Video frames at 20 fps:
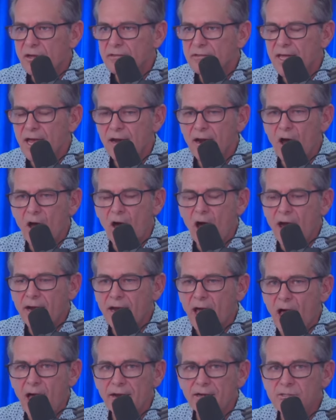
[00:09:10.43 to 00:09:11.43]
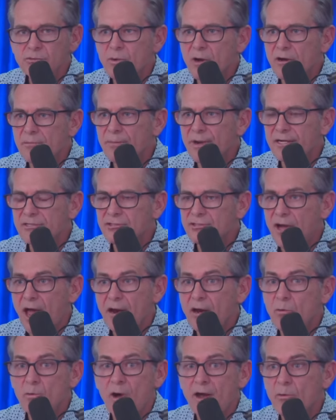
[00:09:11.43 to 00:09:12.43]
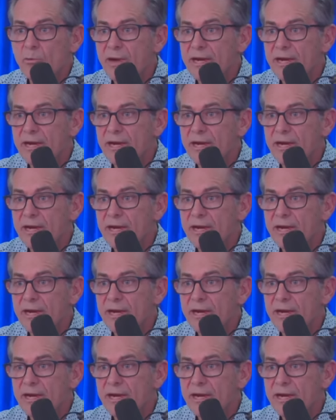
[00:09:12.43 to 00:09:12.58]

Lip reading: That I just want to make sure, I didn't want to